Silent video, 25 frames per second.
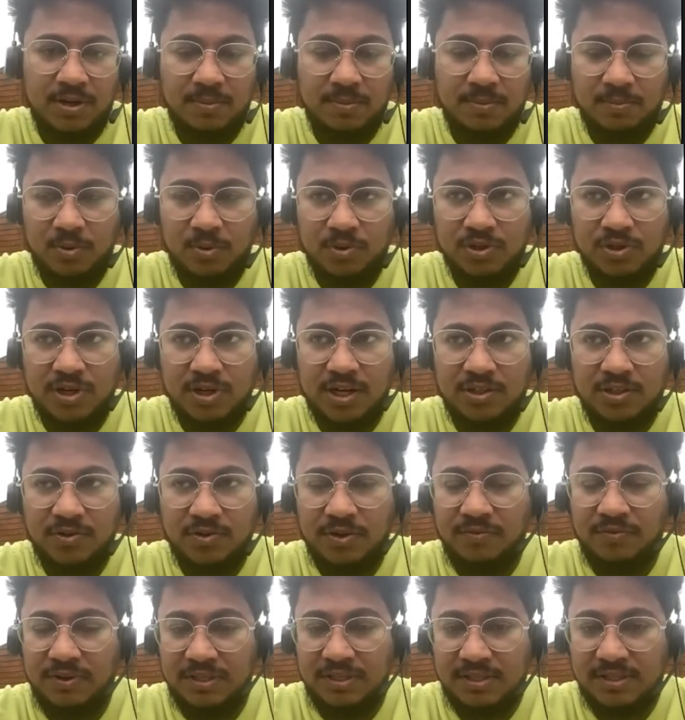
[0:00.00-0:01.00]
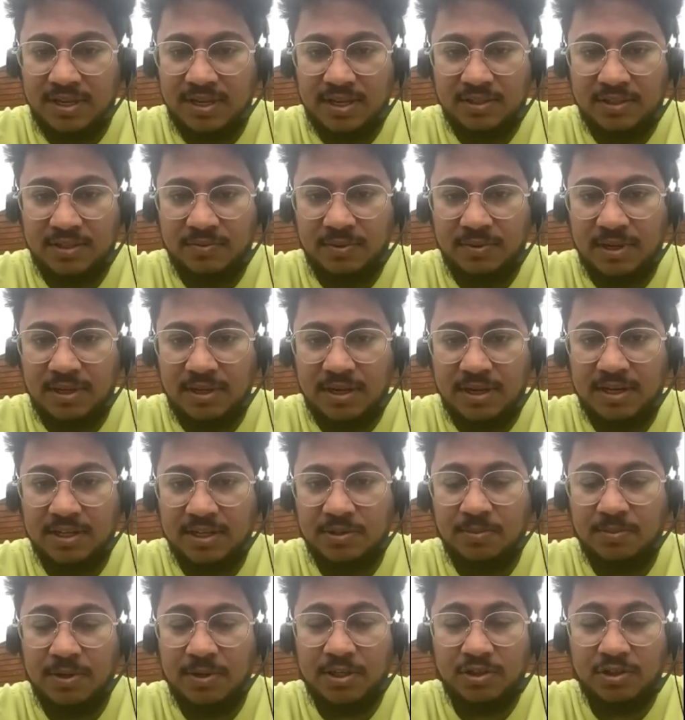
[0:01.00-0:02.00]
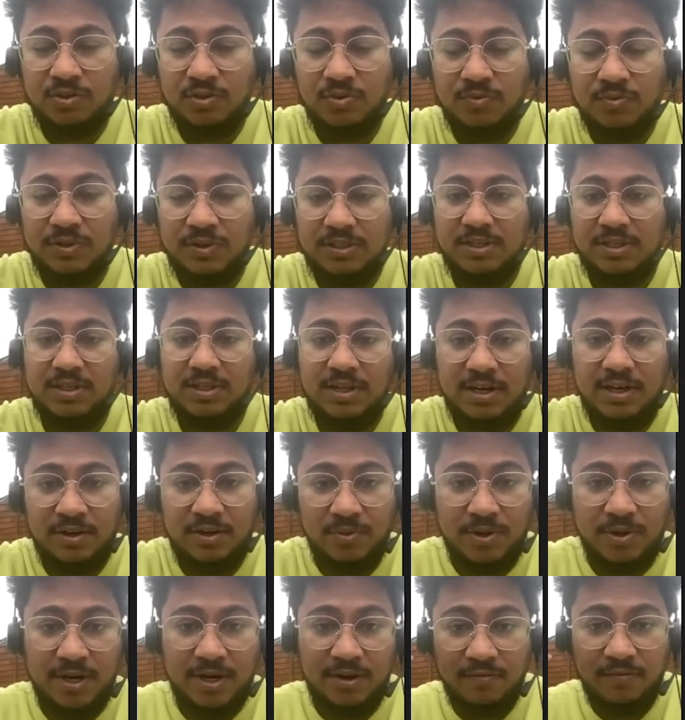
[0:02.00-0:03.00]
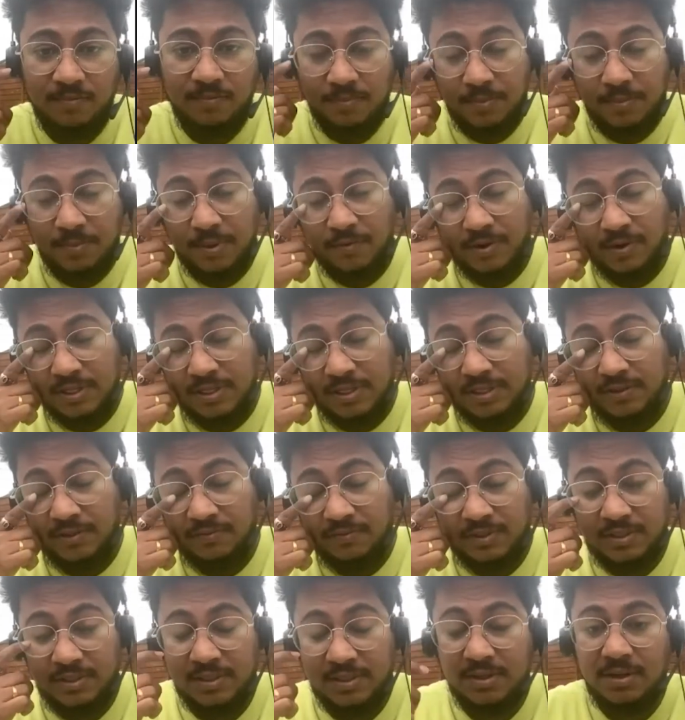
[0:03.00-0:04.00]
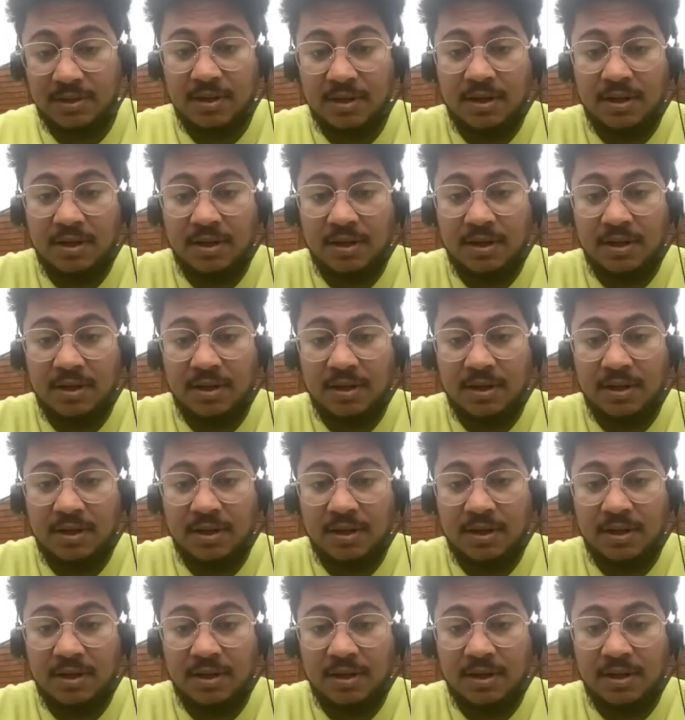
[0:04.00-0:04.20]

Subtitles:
postgraduate visa as well. That is +2 visa that you get, 1G visa.